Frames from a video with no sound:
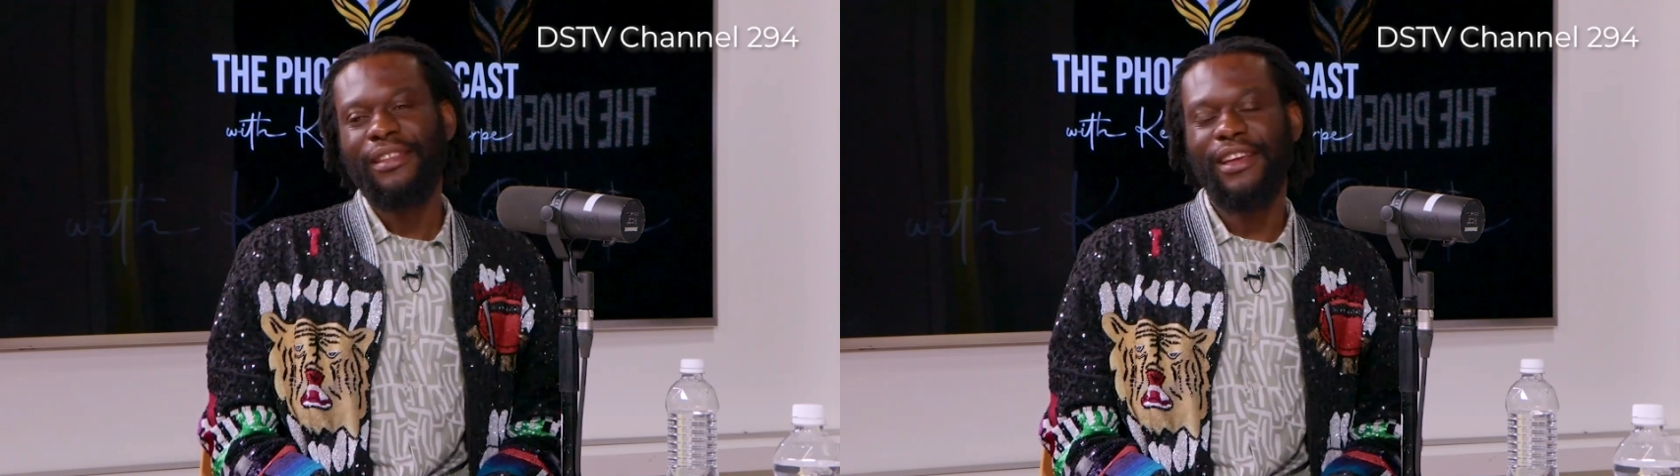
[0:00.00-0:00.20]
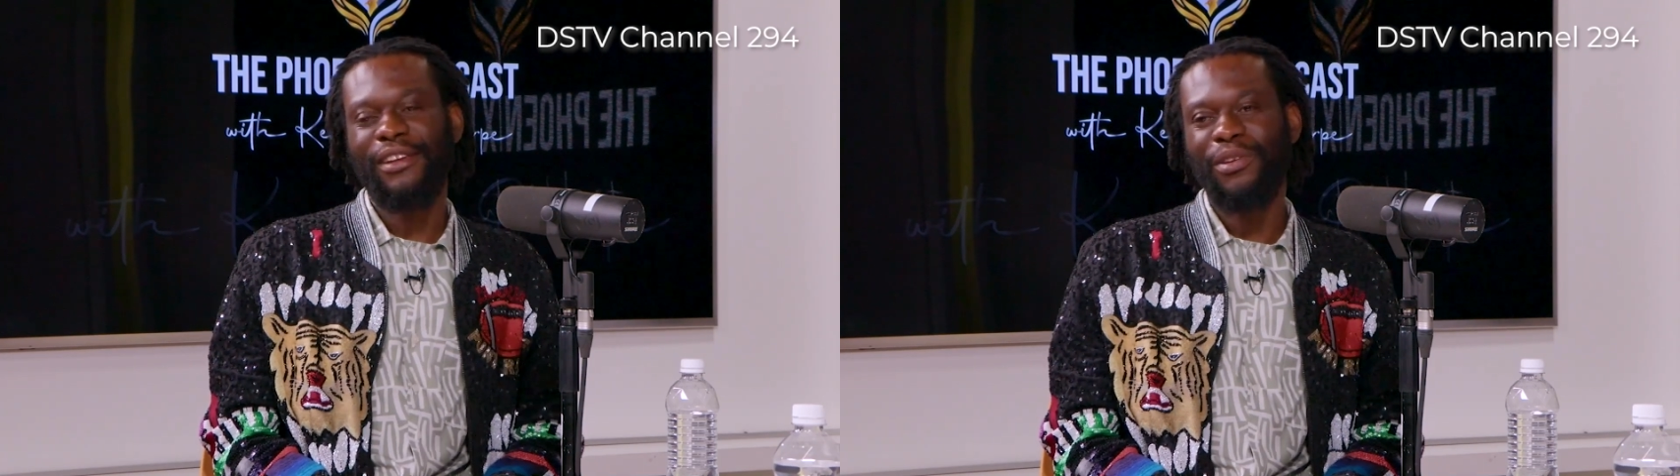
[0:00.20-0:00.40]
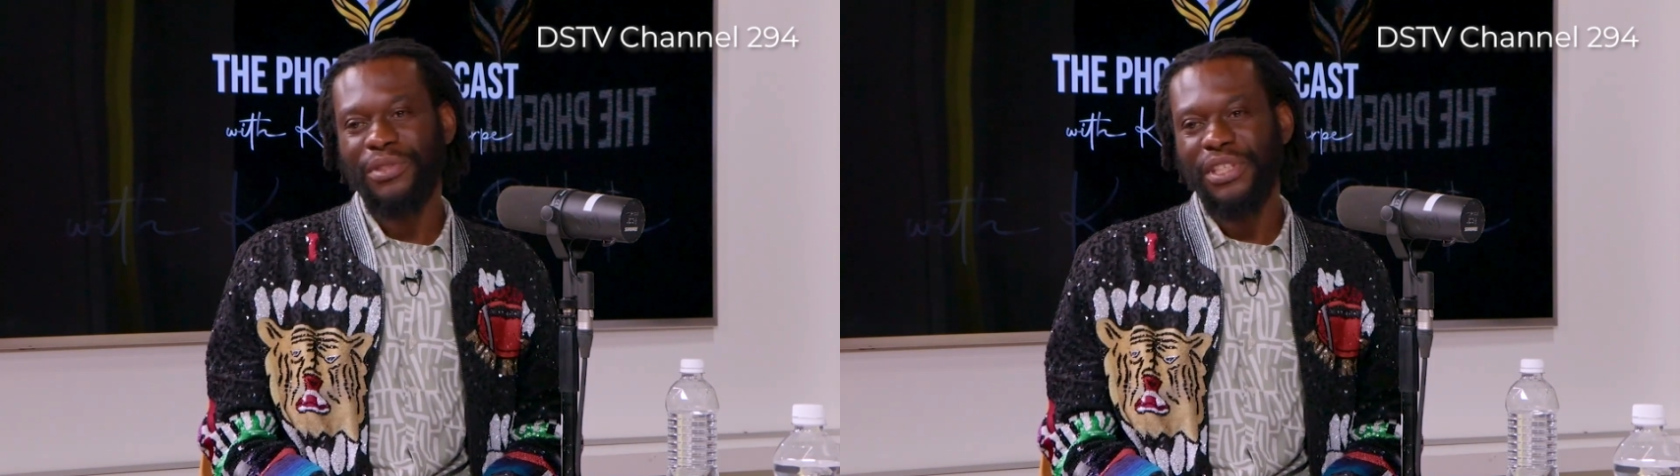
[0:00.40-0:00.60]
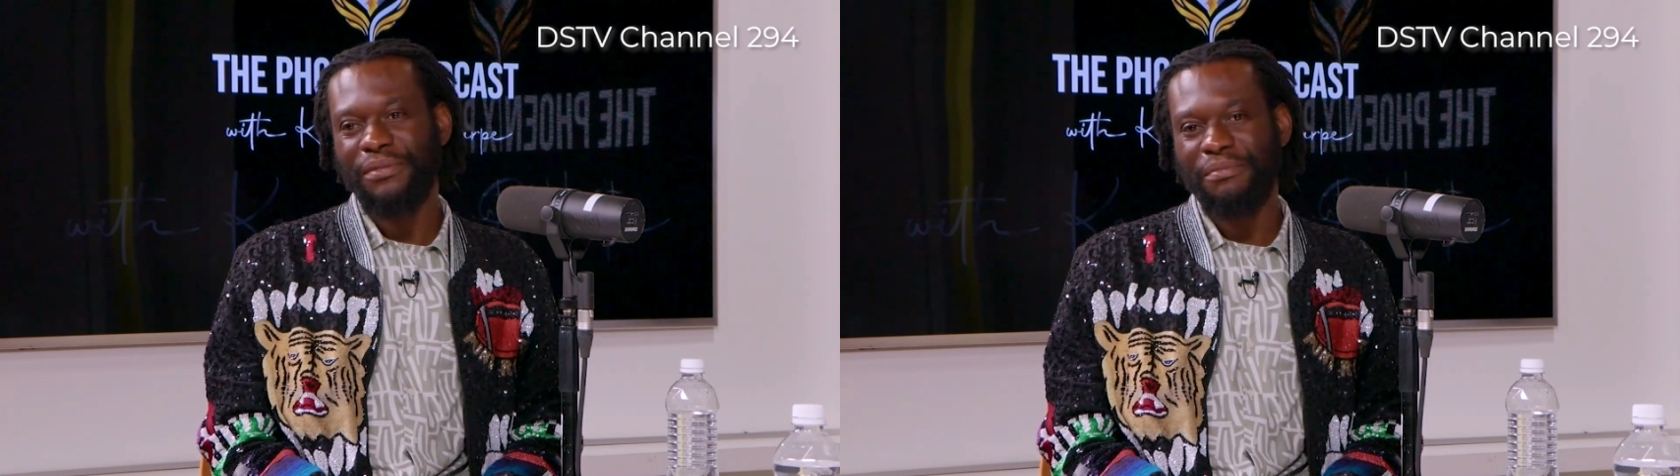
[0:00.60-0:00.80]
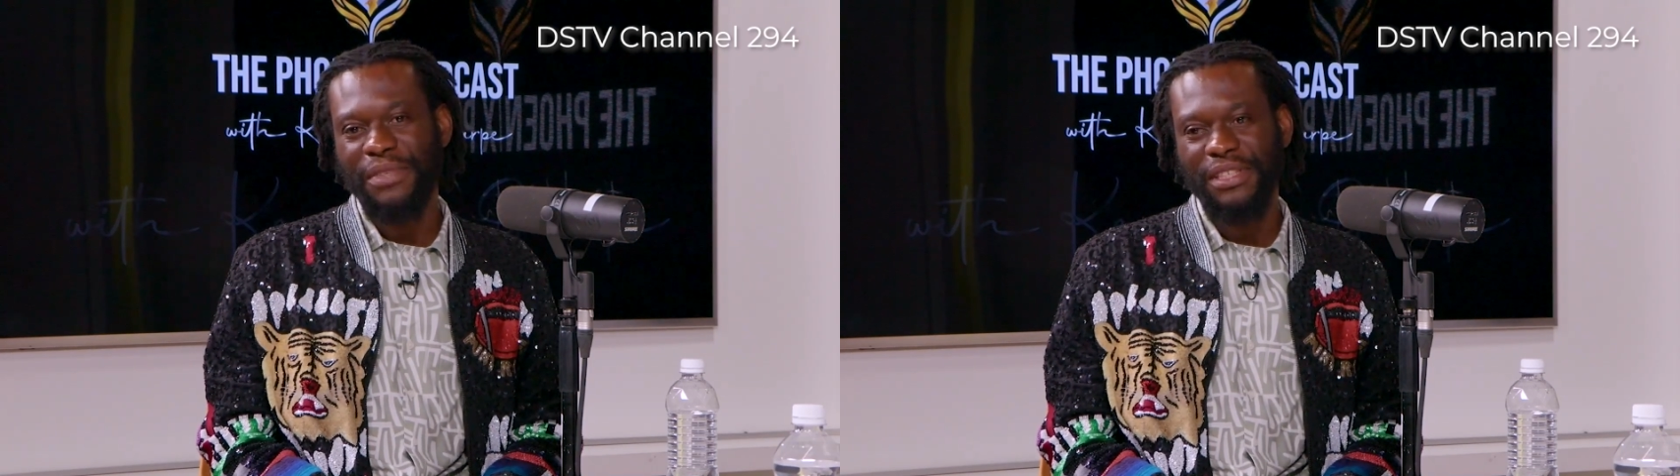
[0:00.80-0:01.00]
They looked
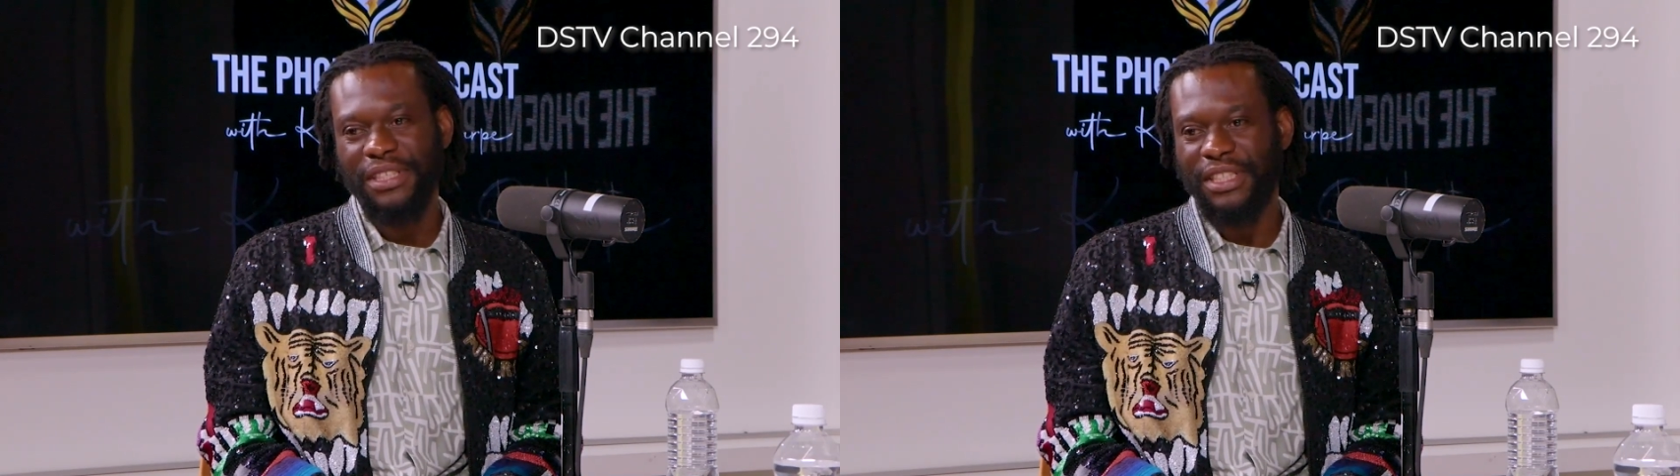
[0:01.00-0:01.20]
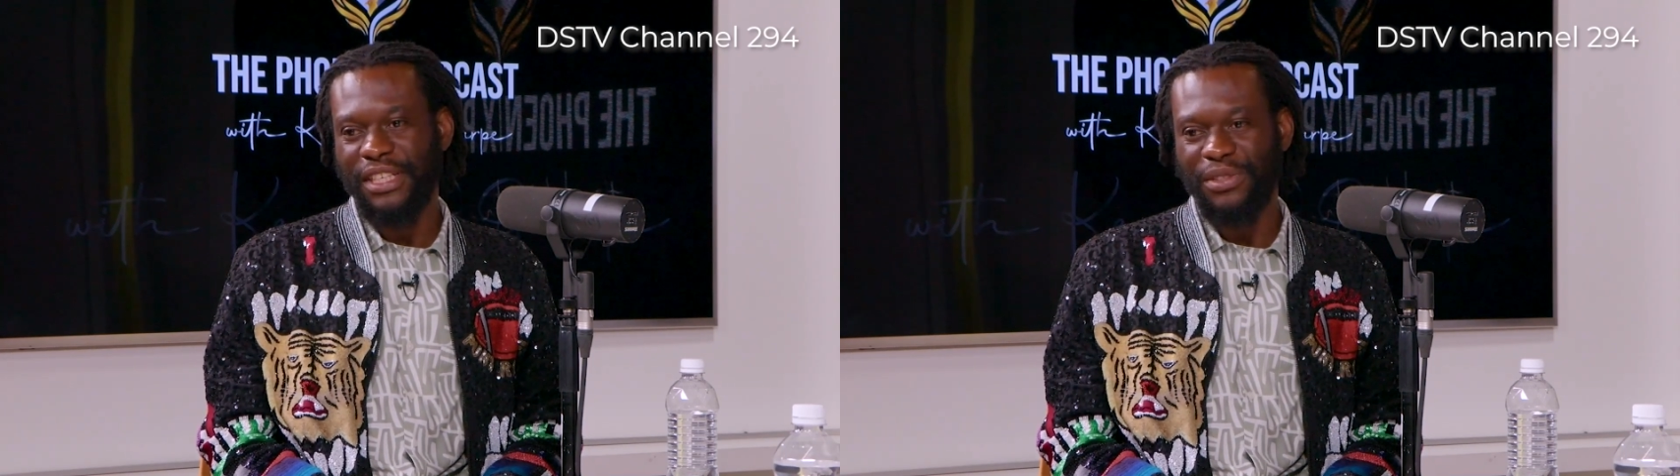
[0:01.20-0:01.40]
at me, they say,